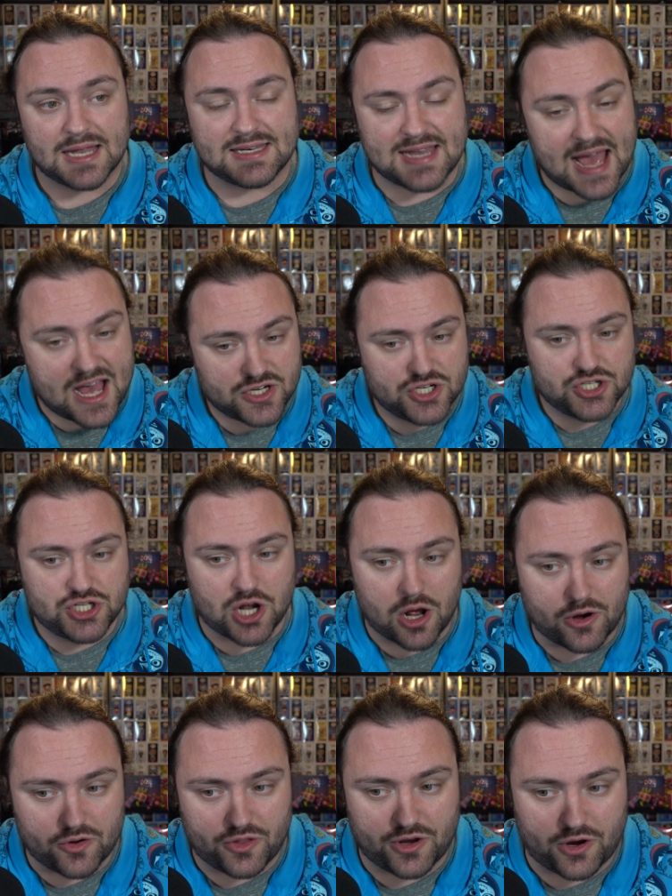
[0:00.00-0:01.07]
Dash is
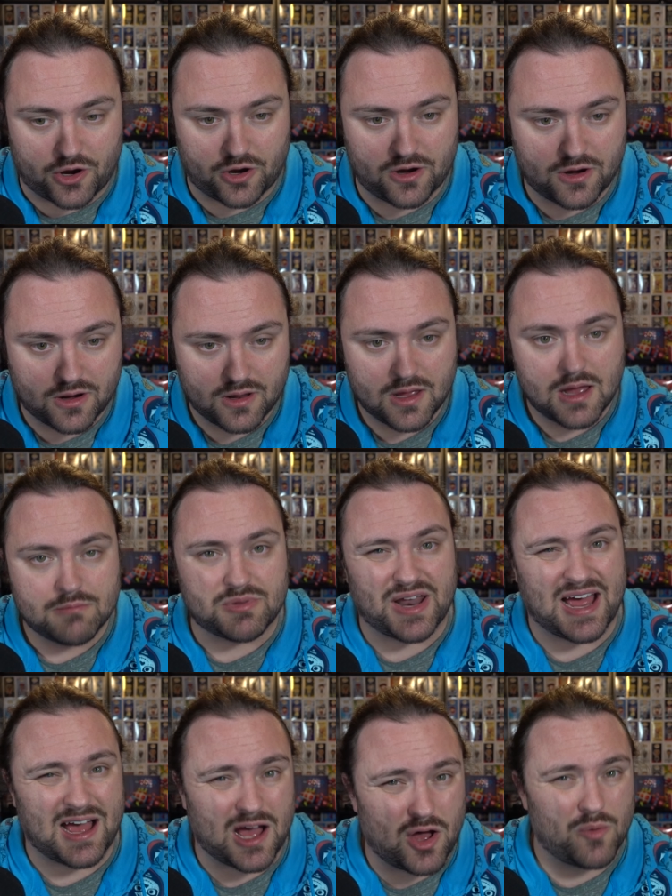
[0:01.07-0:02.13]
younger than her, but
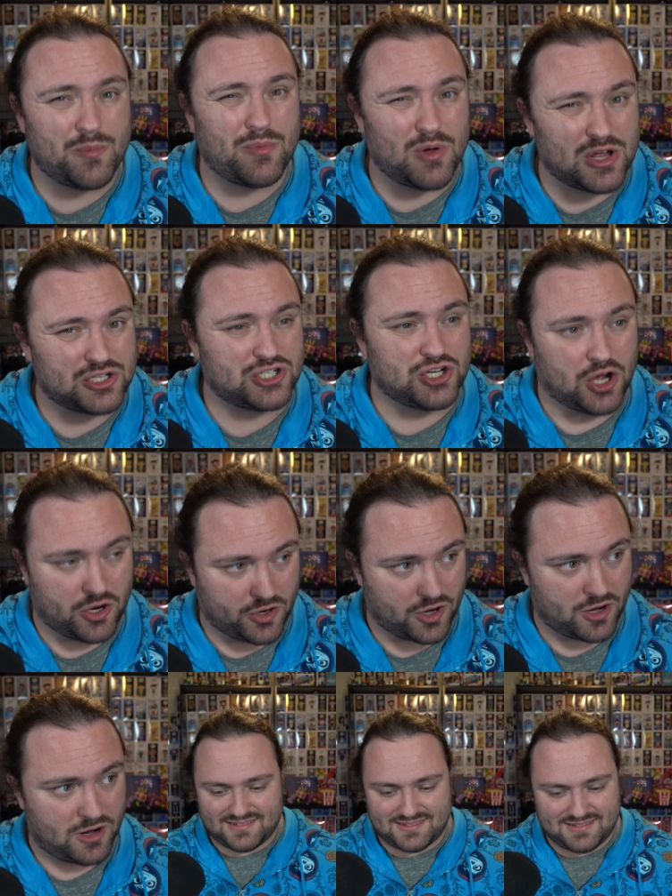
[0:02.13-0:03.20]
how much
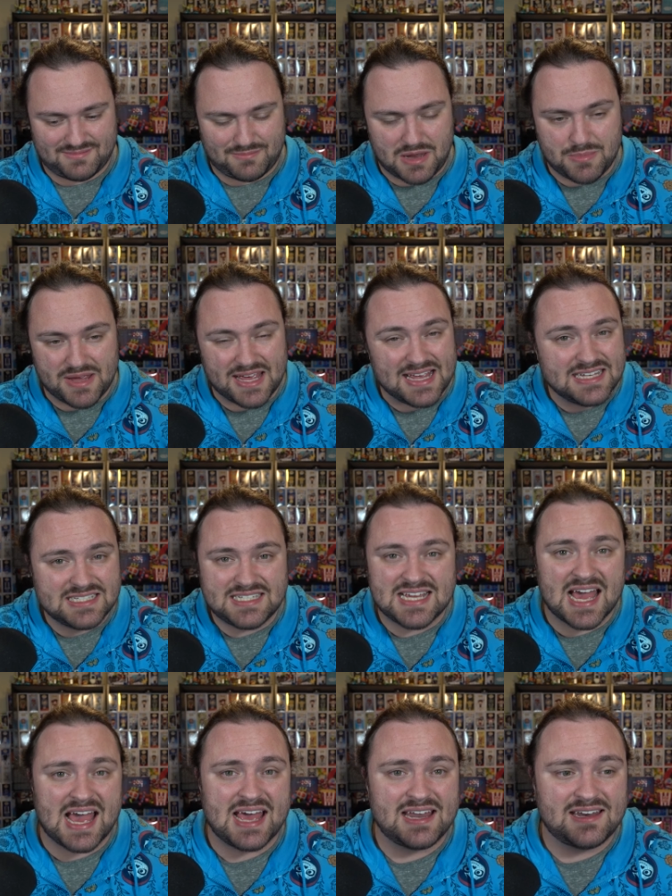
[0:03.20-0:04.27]
younger? Uh, maybe he's
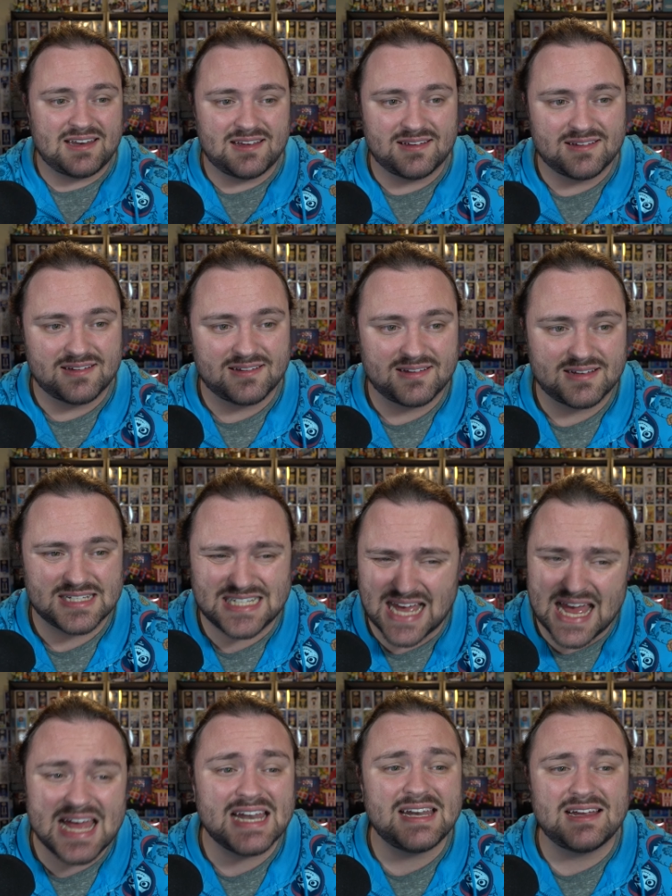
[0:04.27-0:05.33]
10.
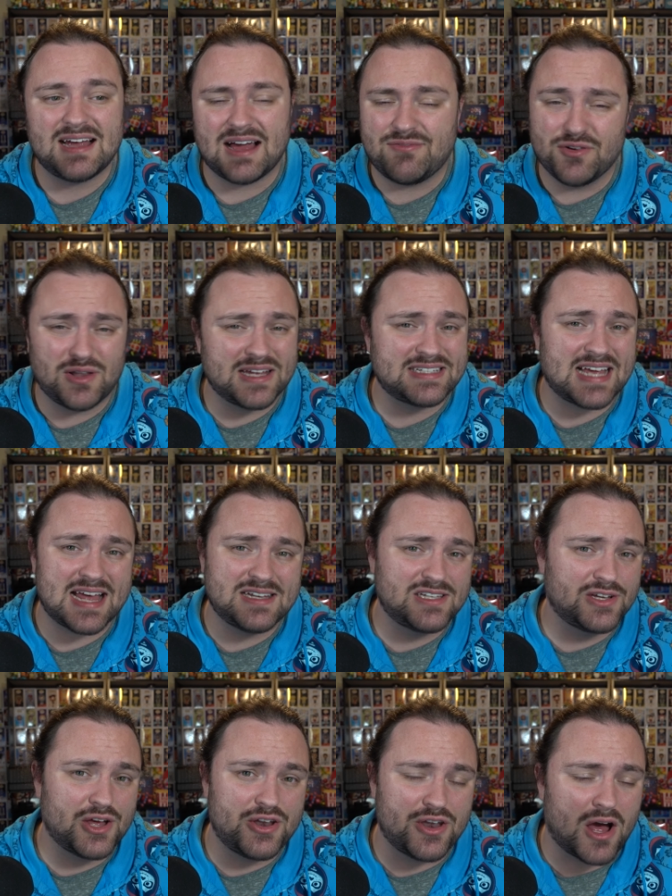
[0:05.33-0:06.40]
10. I feel like 10's
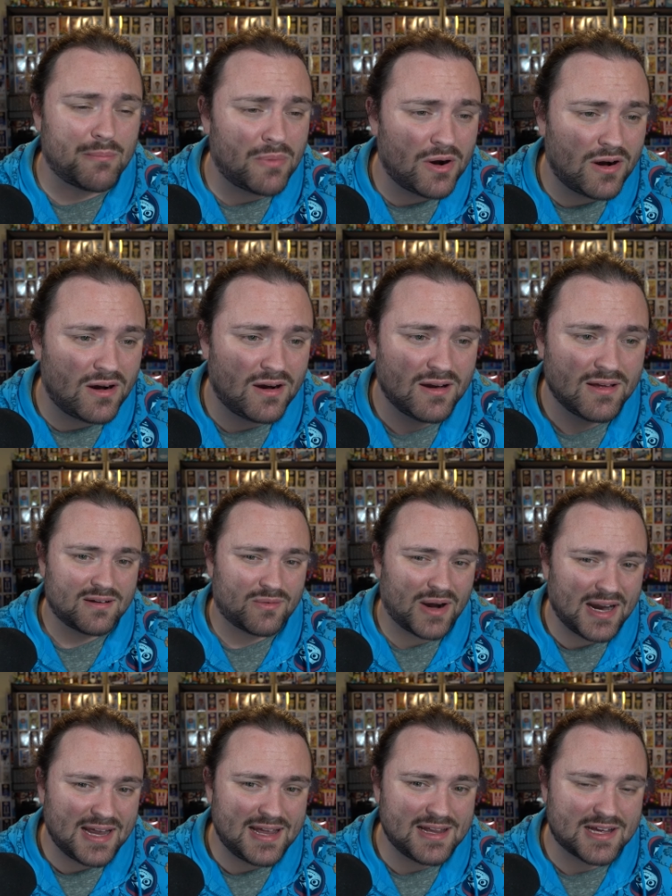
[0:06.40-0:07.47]
a good number,
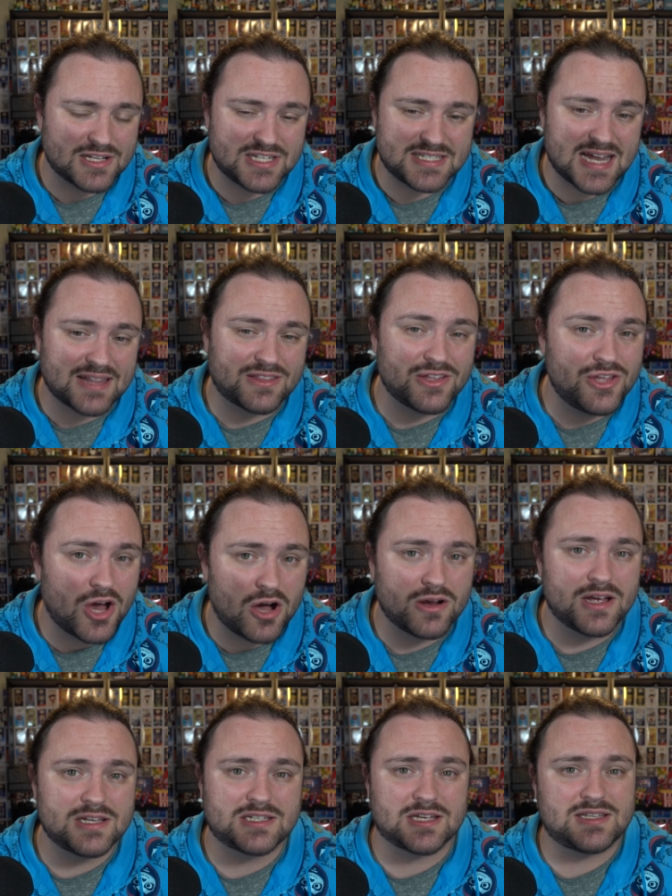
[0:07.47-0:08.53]
right? Because he's not the
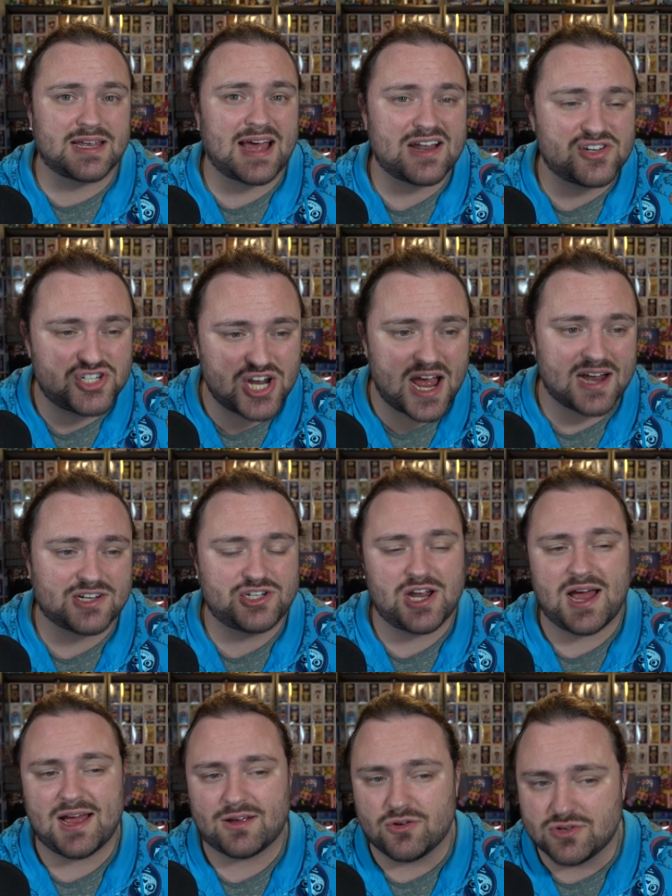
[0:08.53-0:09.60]
youngest, because they got Jack
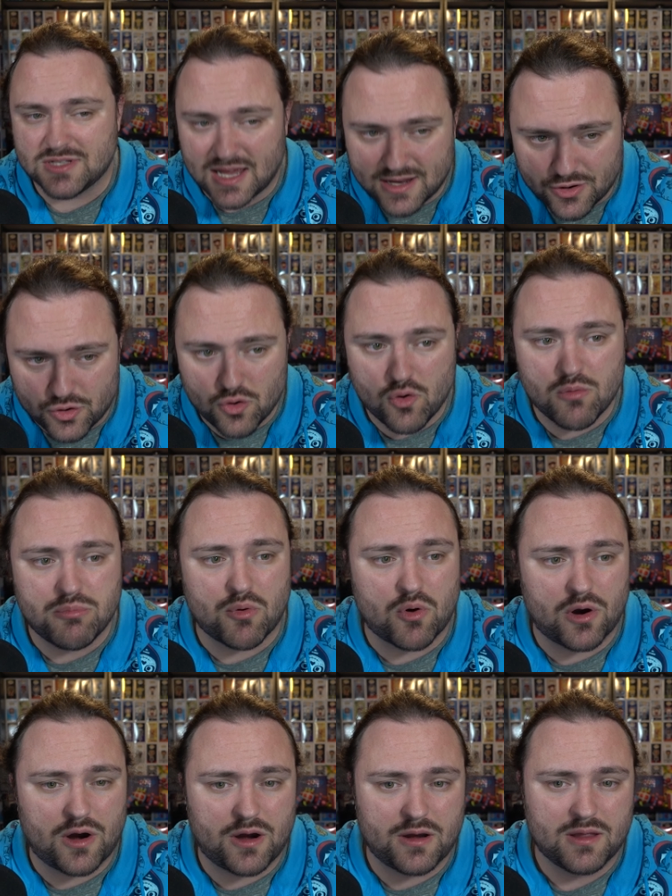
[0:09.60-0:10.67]
Jack, who's like a
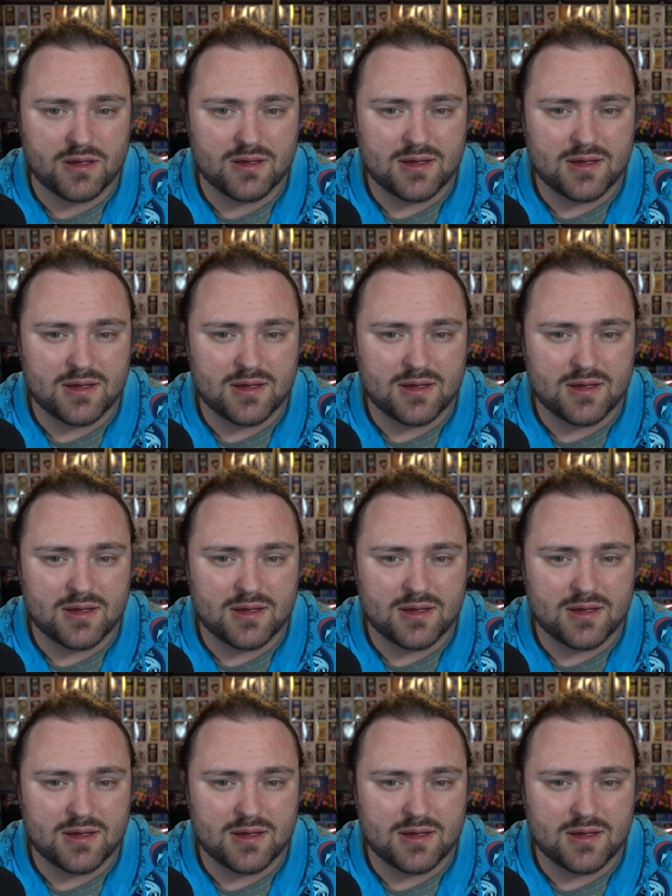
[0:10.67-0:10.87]
newborn.